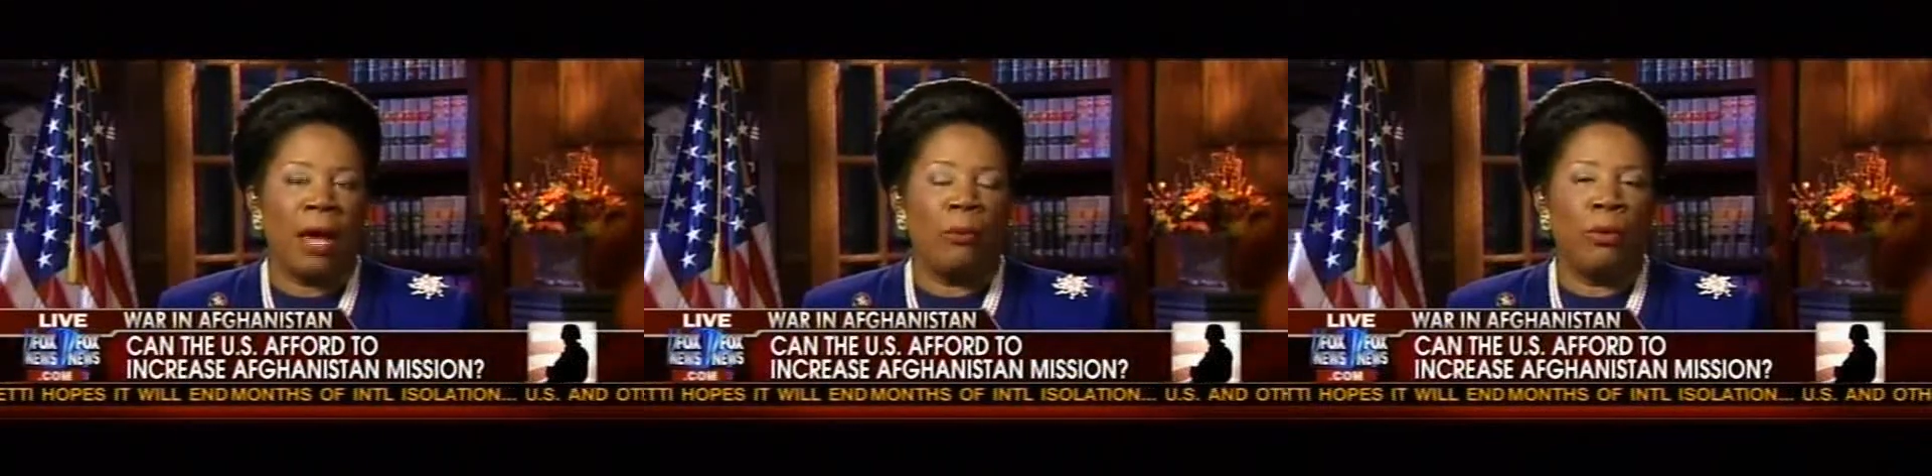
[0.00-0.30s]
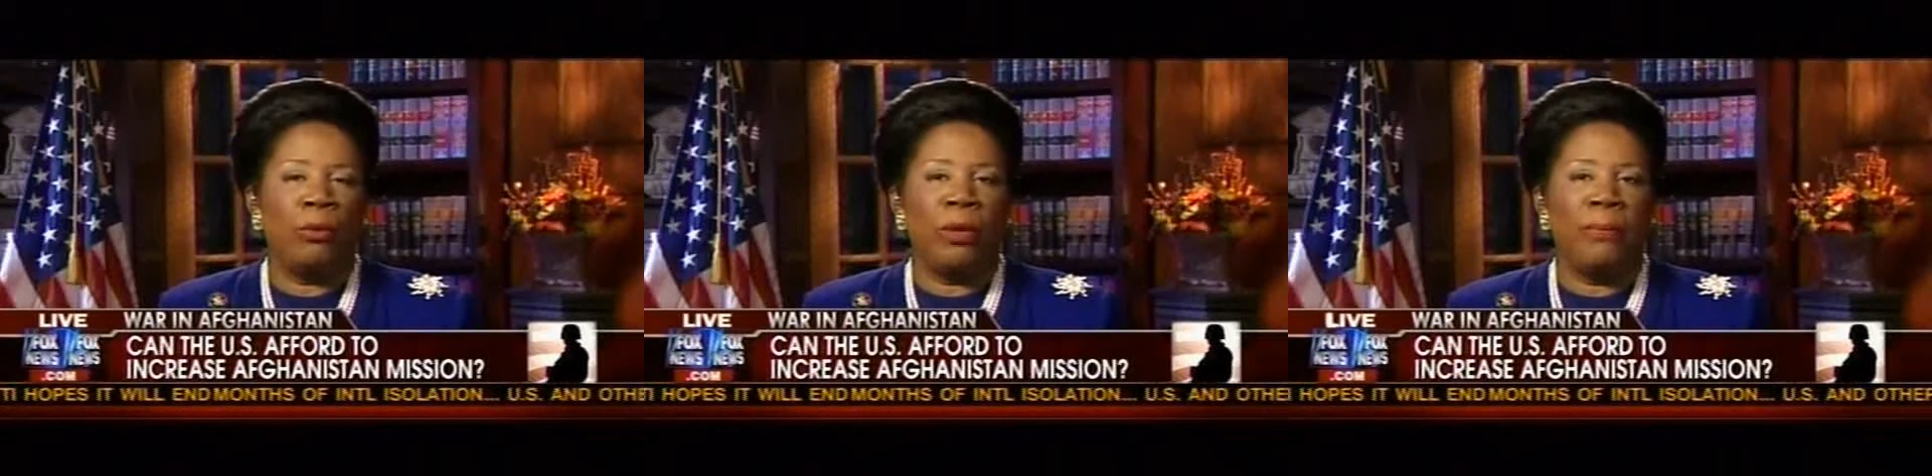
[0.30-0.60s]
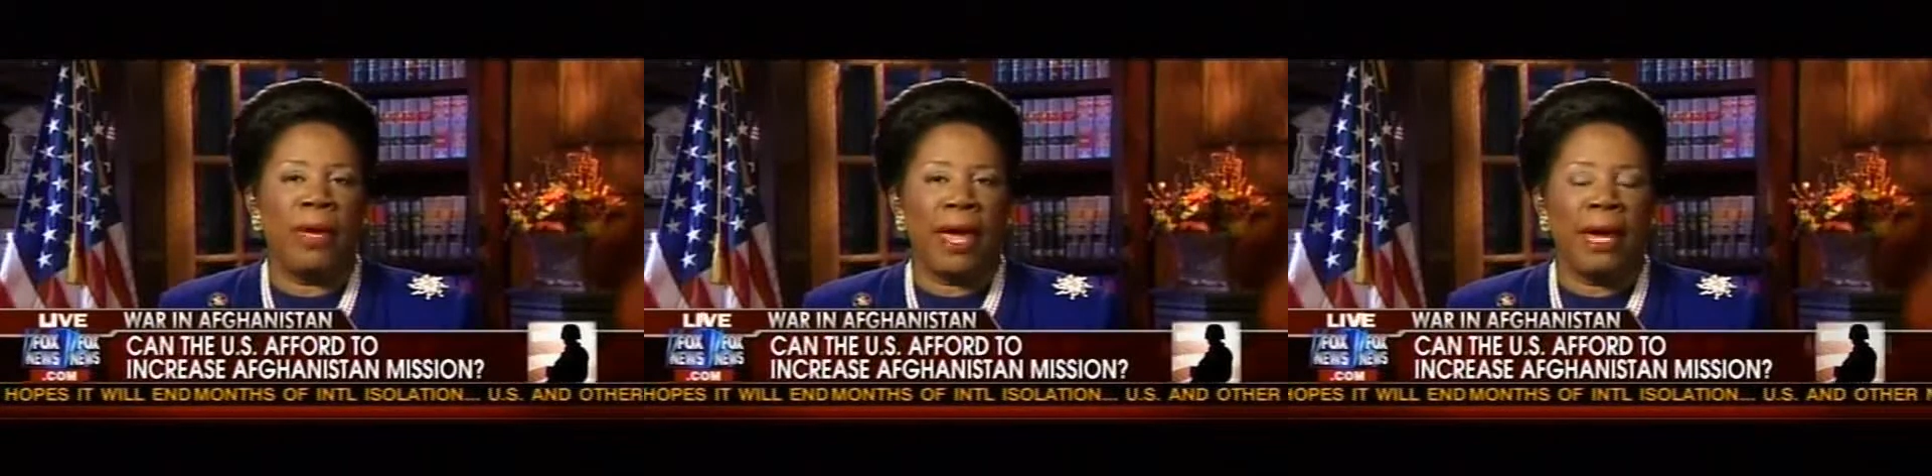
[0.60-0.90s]
And will
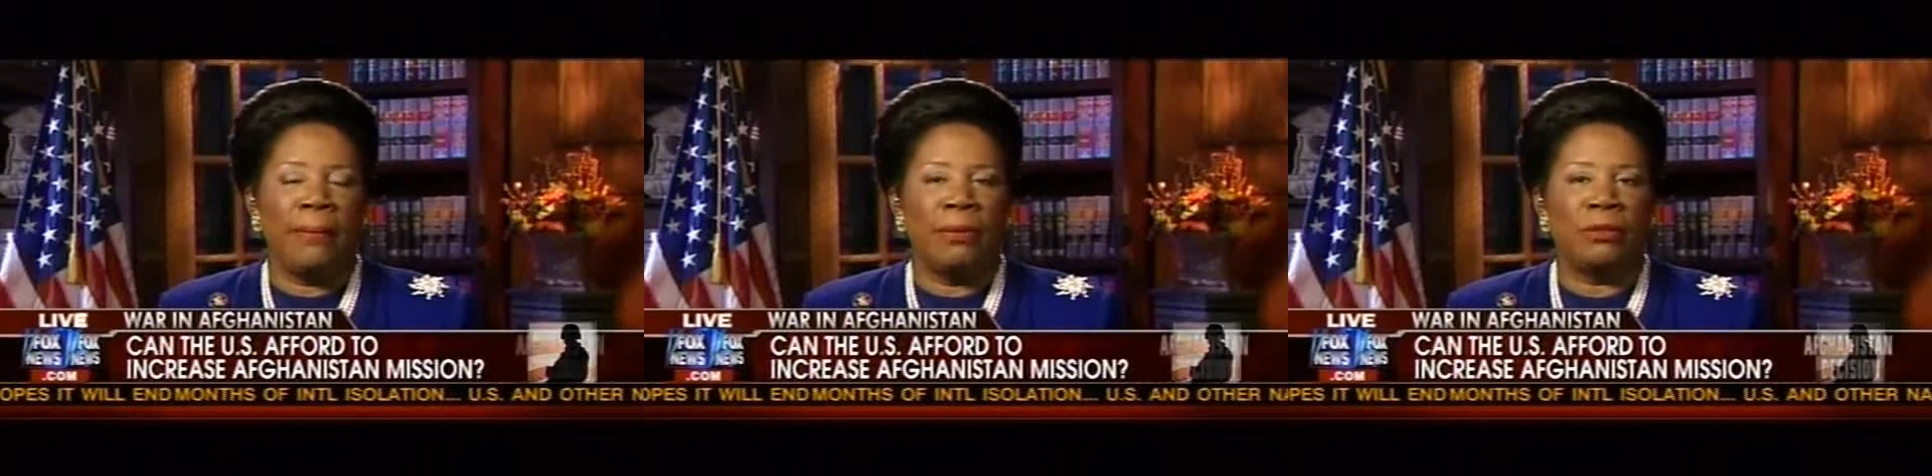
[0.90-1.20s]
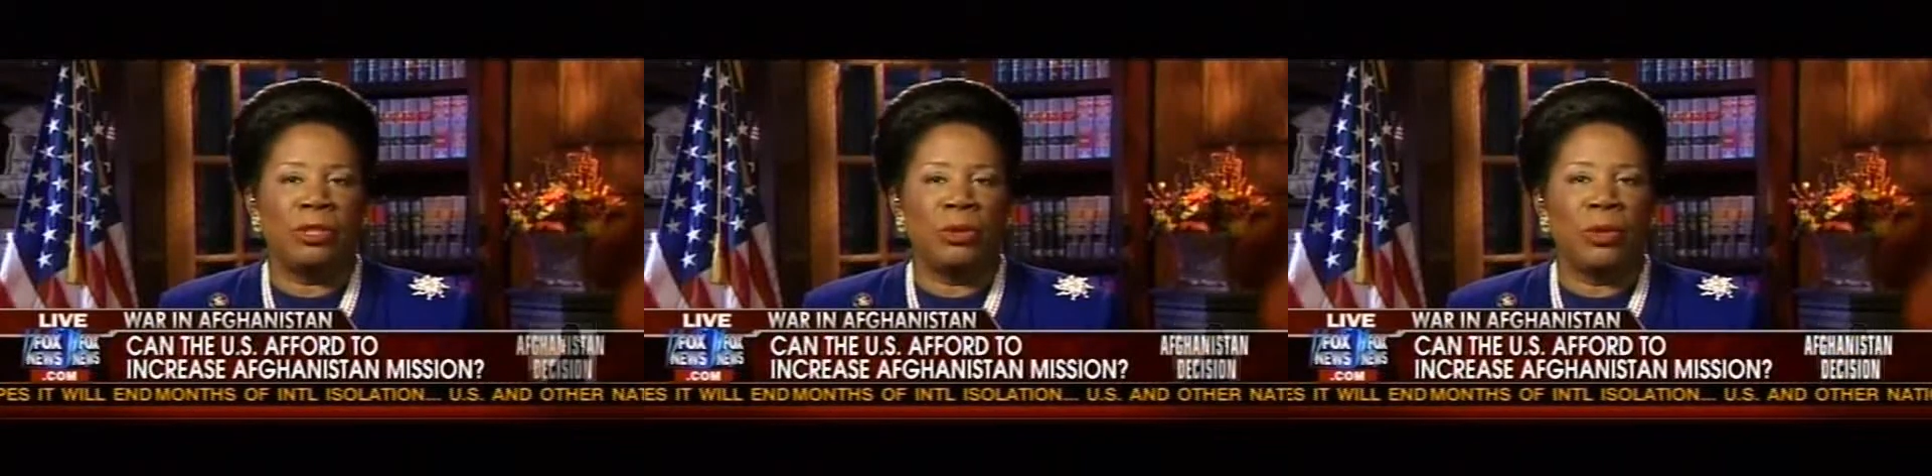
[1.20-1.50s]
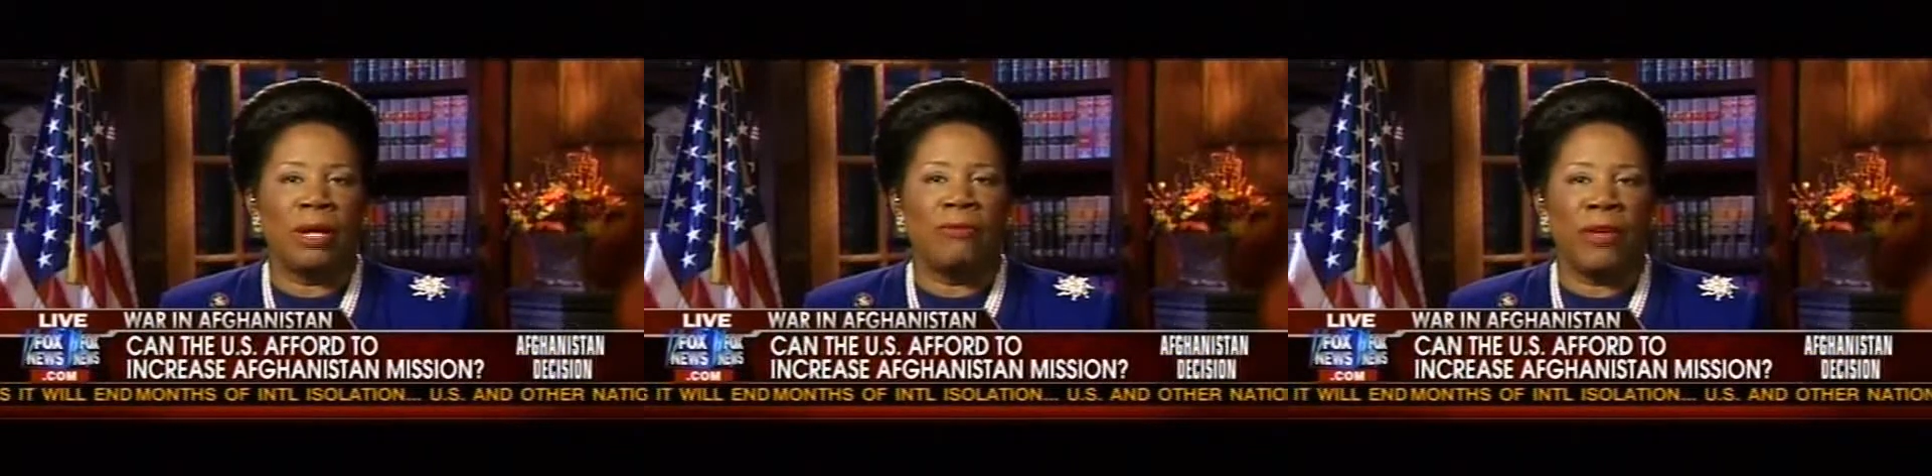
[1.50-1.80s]
we be able
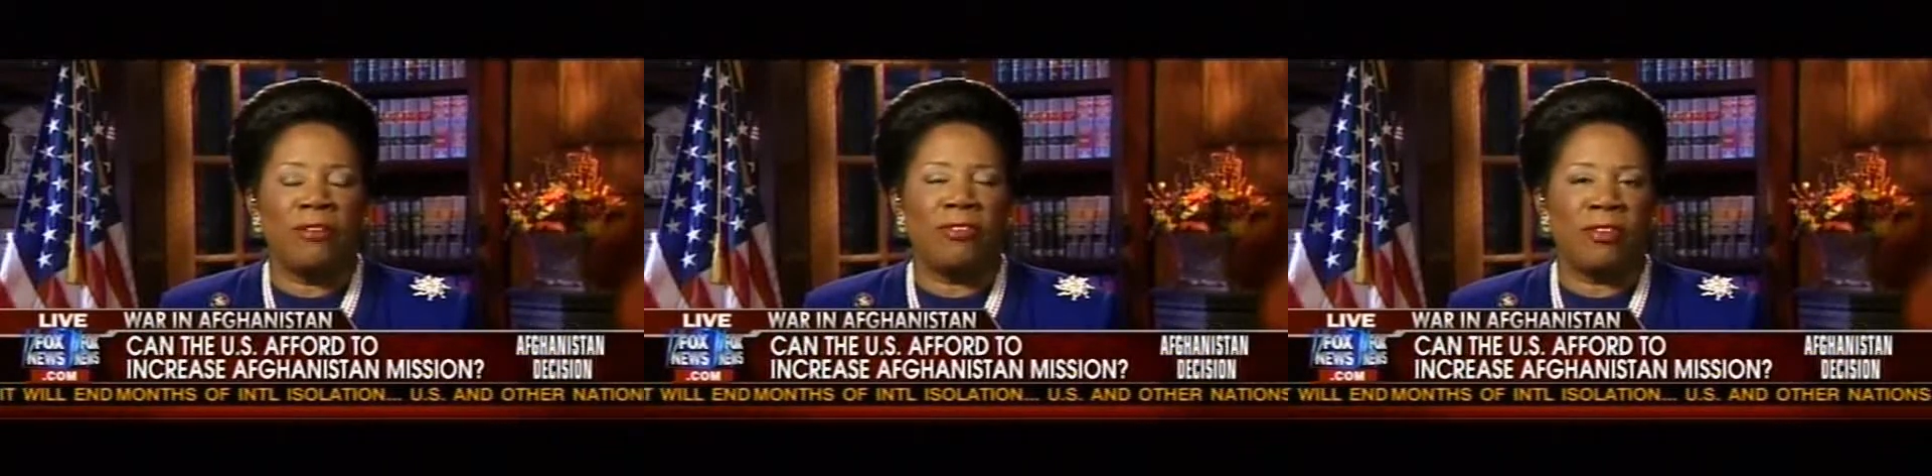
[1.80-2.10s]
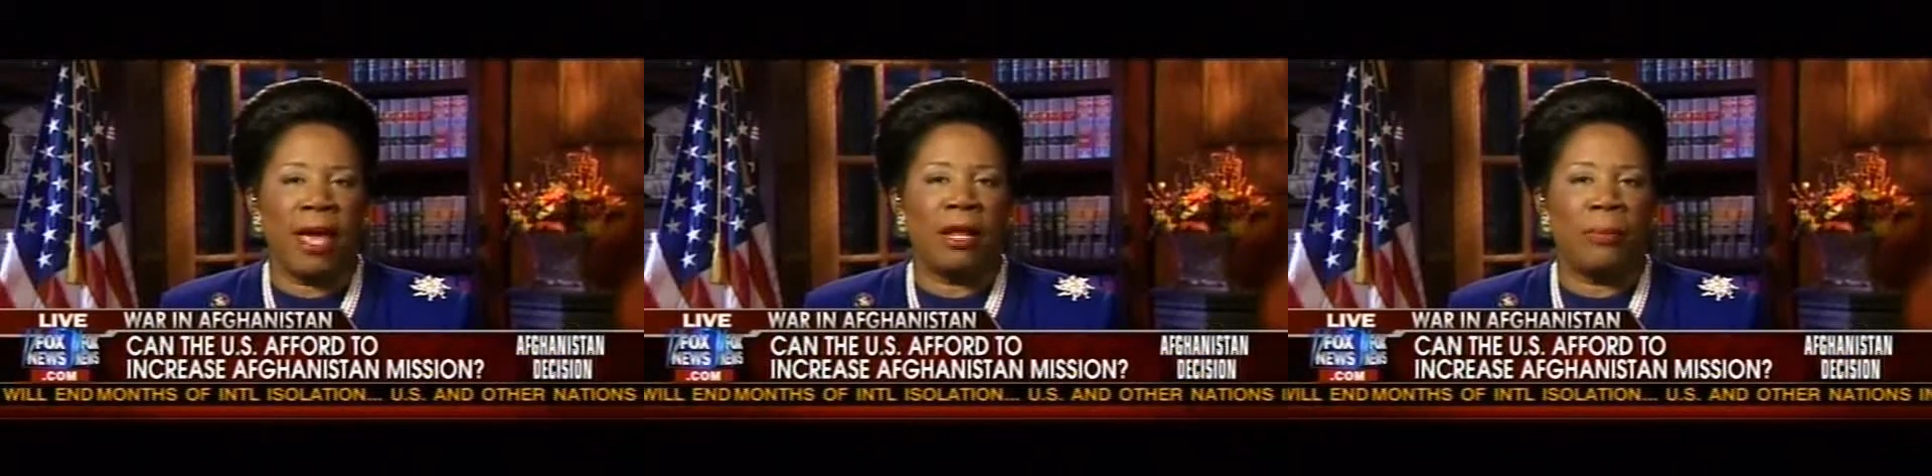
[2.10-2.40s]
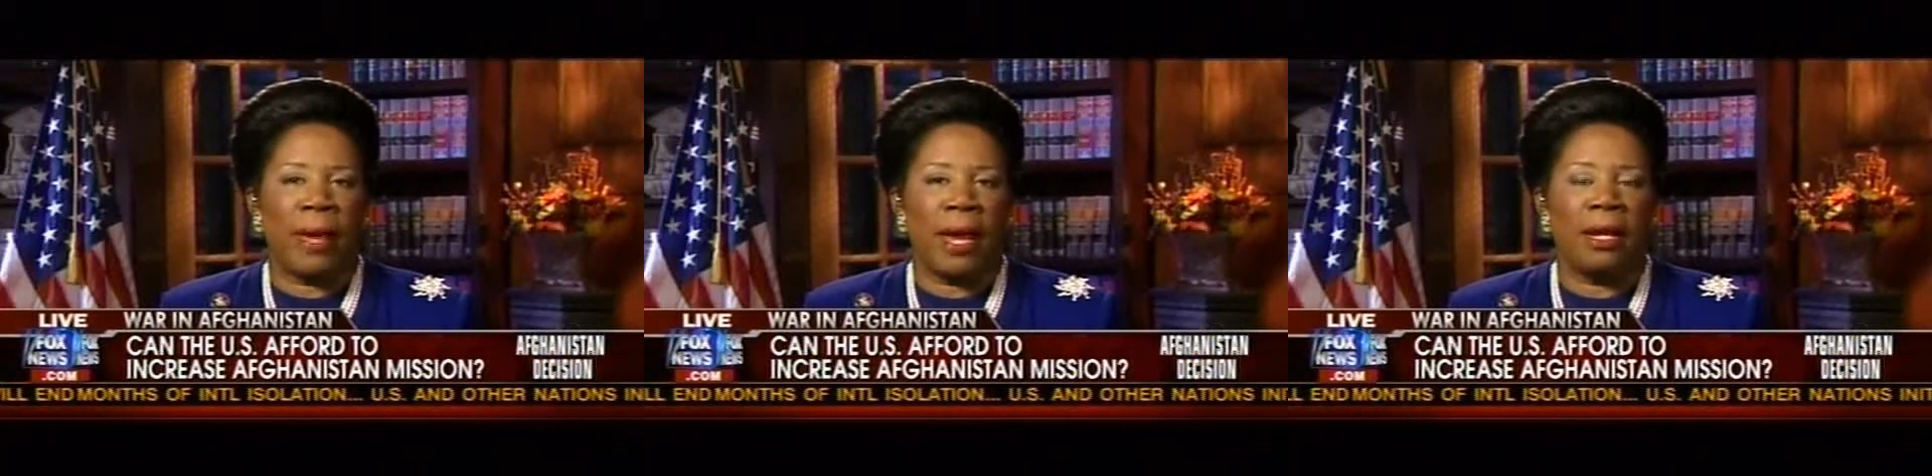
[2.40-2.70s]
to convince the
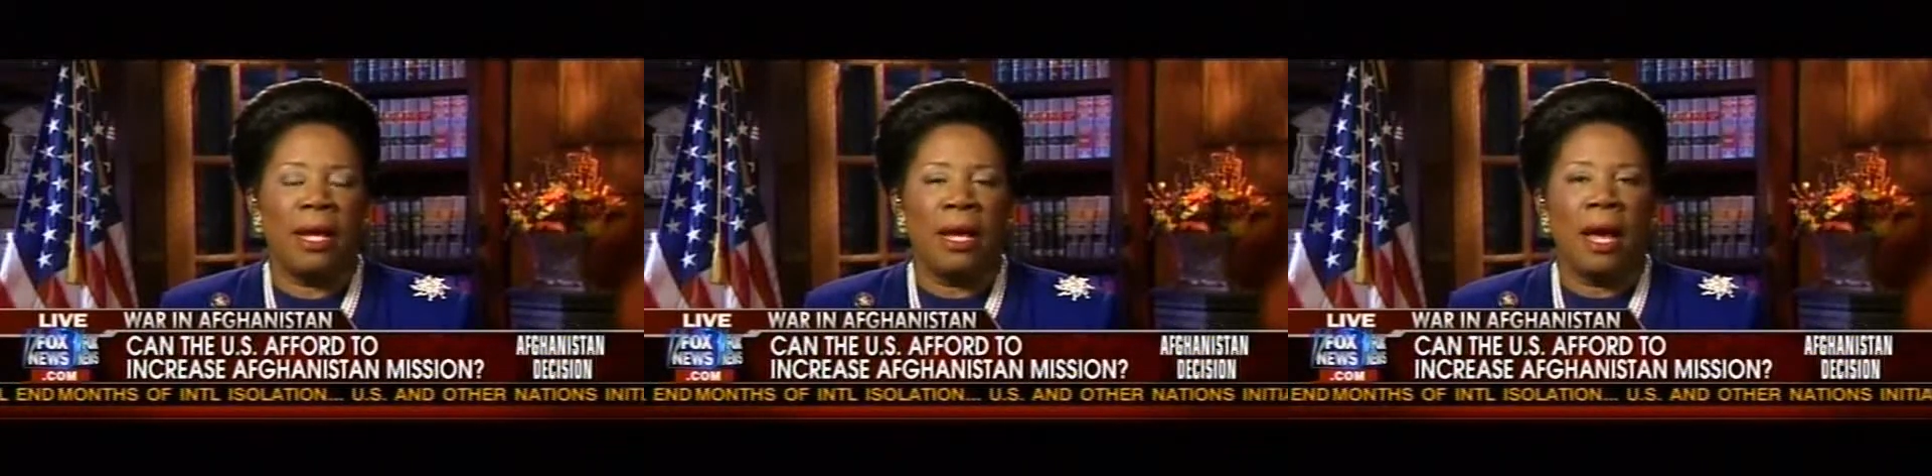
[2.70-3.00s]
Taliban